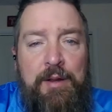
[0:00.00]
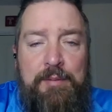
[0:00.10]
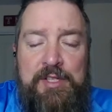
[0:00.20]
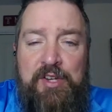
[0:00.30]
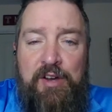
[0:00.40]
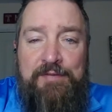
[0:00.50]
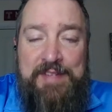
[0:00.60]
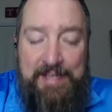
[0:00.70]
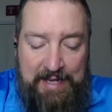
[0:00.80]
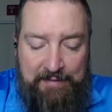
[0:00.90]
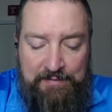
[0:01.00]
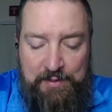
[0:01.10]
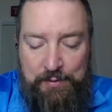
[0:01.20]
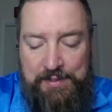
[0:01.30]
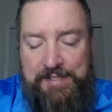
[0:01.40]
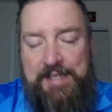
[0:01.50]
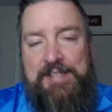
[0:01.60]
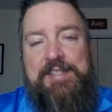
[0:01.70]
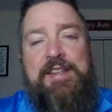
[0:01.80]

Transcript: Mishkov did have 2 assists.